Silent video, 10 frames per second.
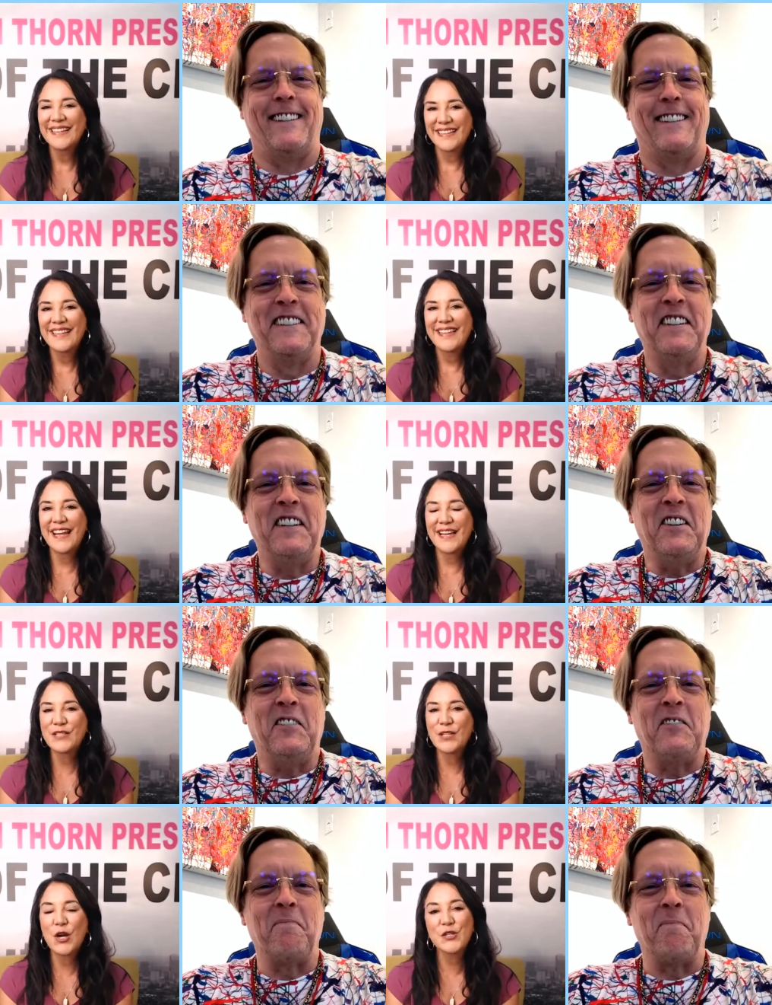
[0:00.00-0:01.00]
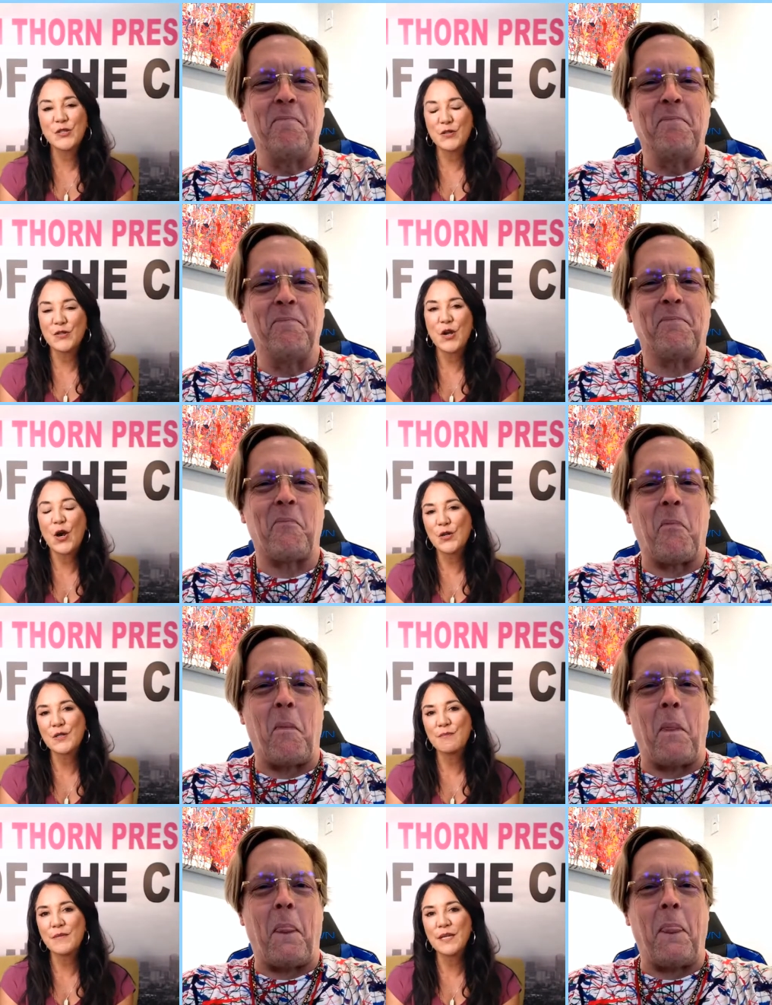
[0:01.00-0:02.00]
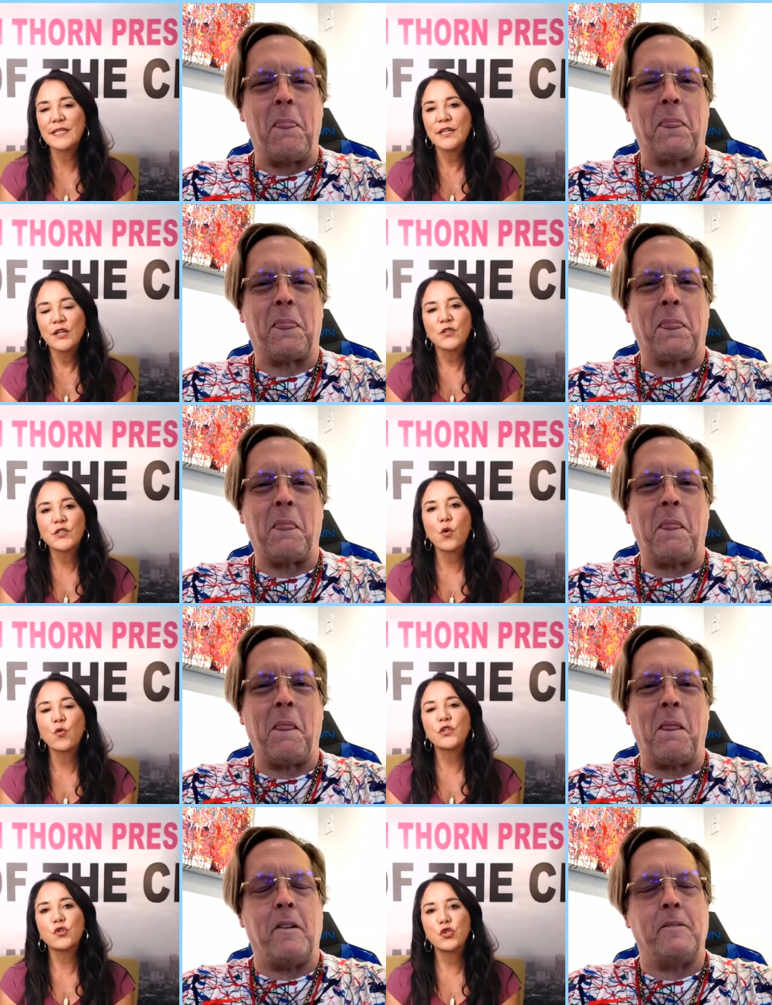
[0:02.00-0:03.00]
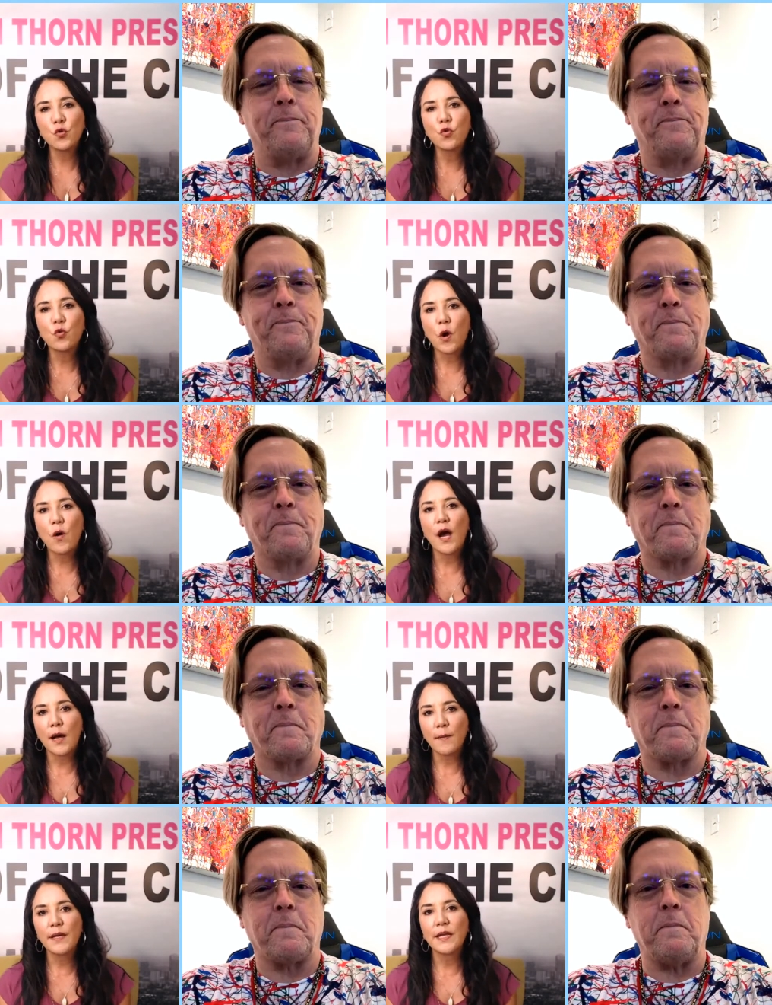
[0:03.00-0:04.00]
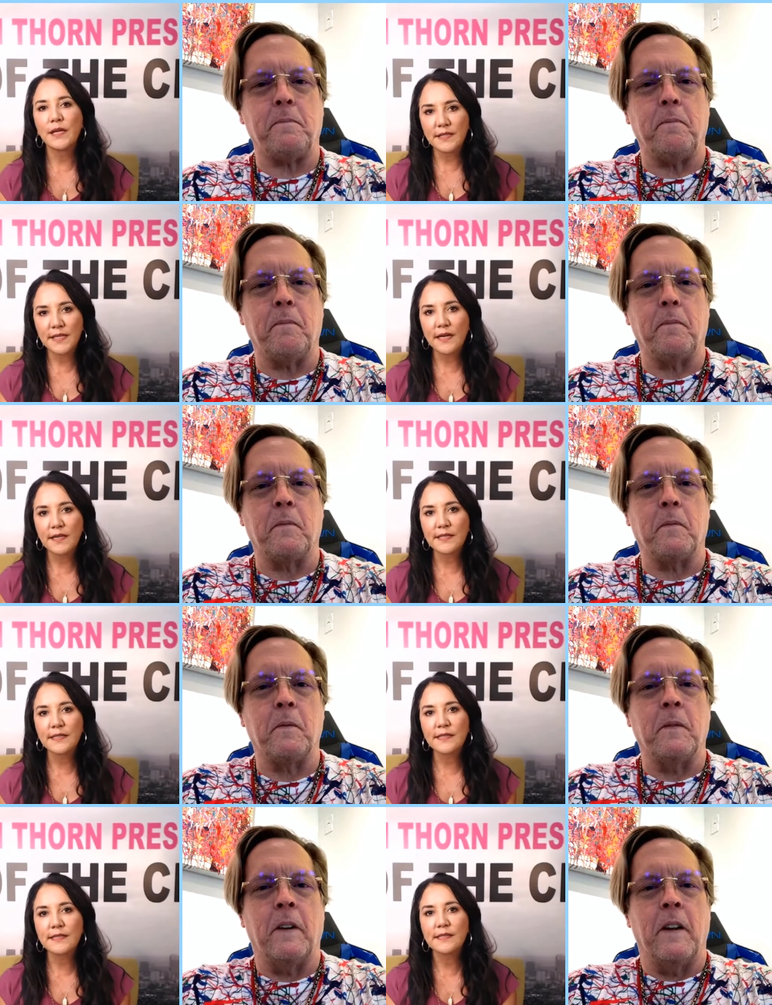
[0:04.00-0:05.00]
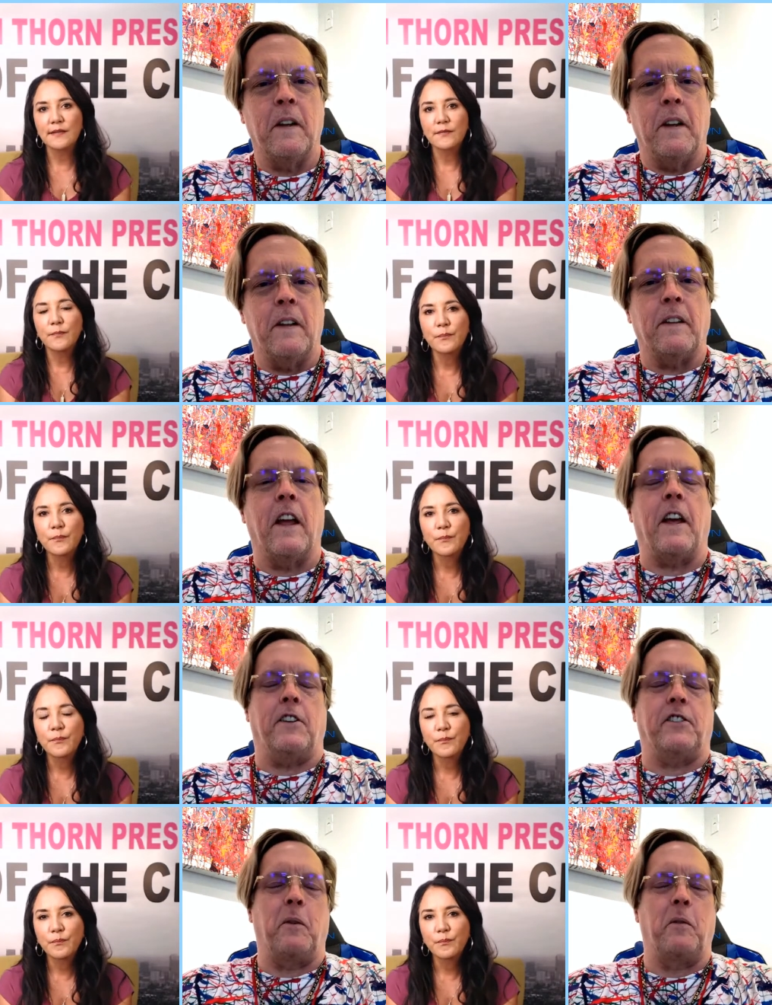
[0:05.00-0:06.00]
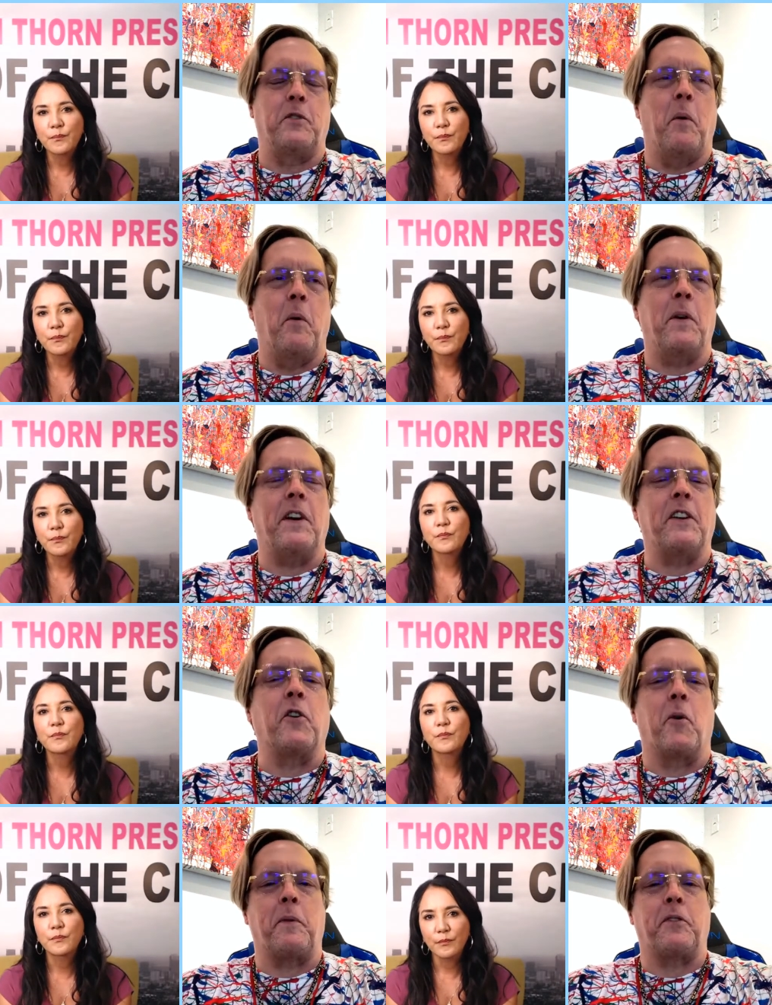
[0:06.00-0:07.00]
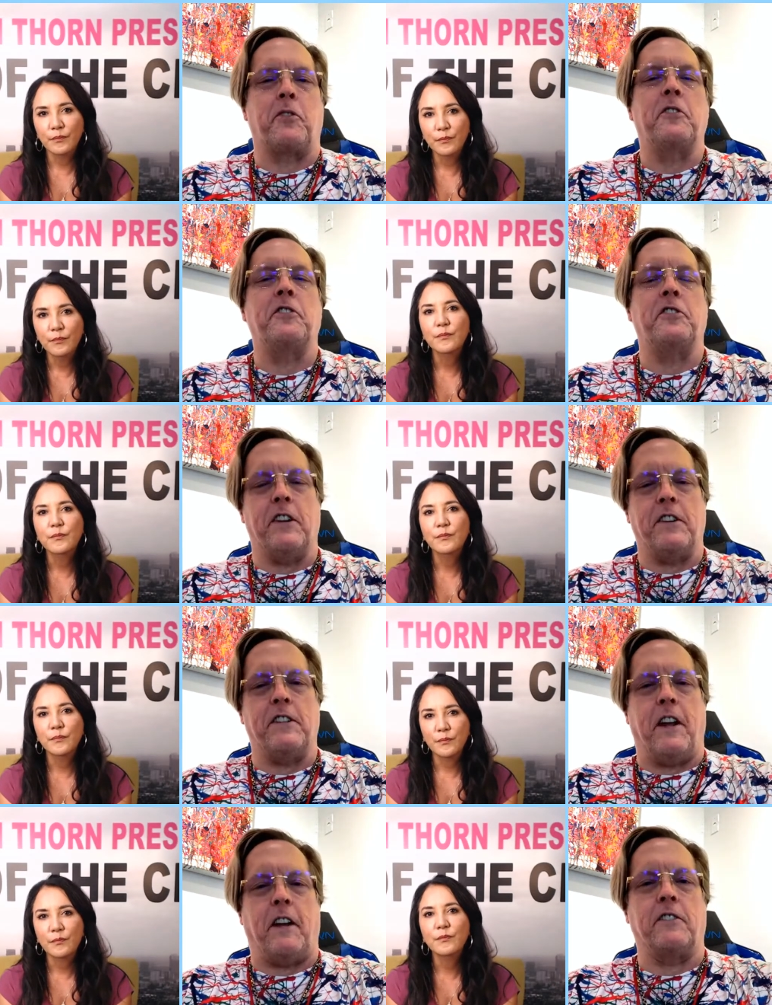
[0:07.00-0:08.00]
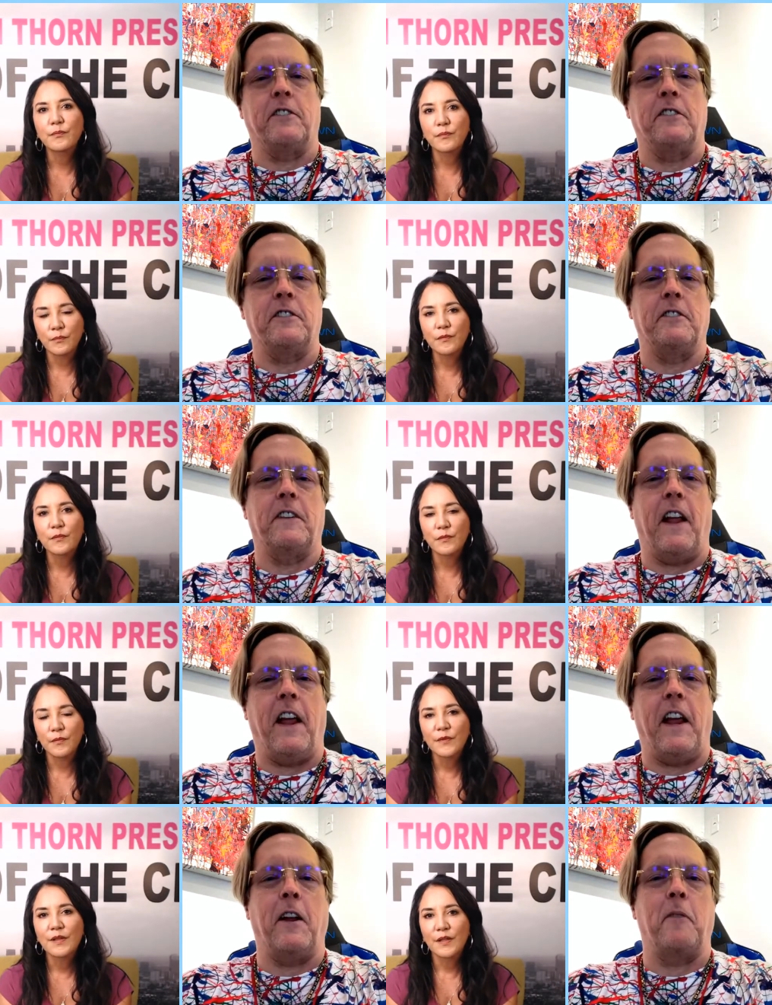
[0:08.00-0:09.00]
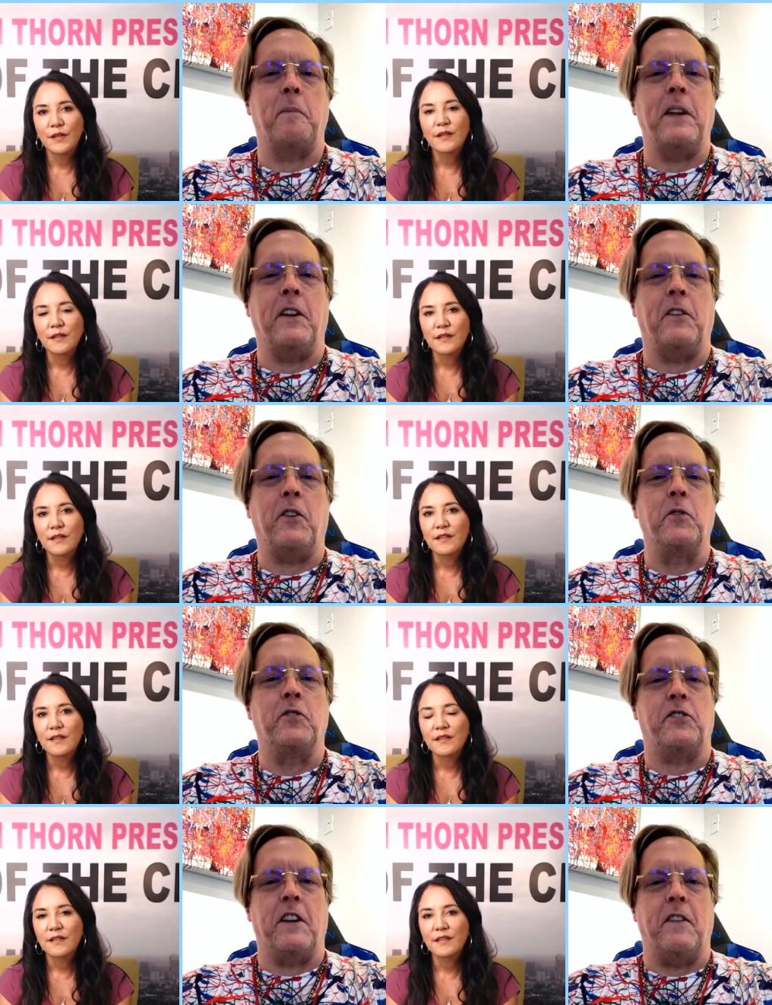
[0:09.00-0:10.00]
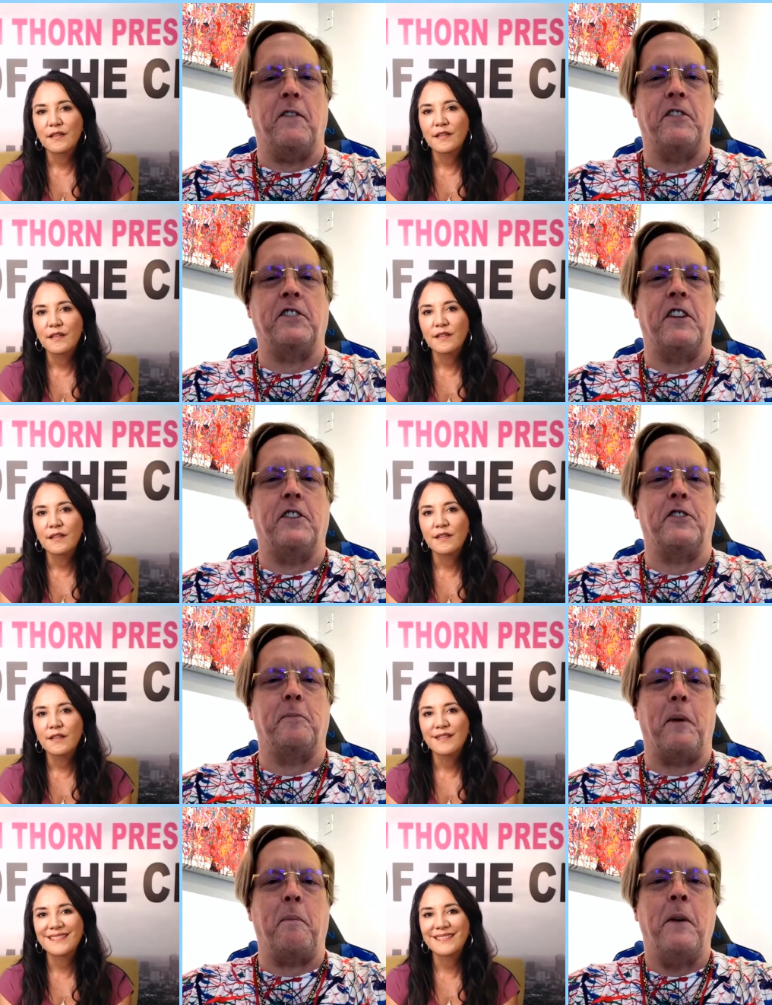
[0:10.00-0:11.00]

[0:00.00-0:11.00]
Speaker 1: Yeah, it's hard to hard to miss. So did you grow up in Texas?
Speaker 2: Yes, I was born in Corpus Christi, Texas, and I've been in Houston ever since my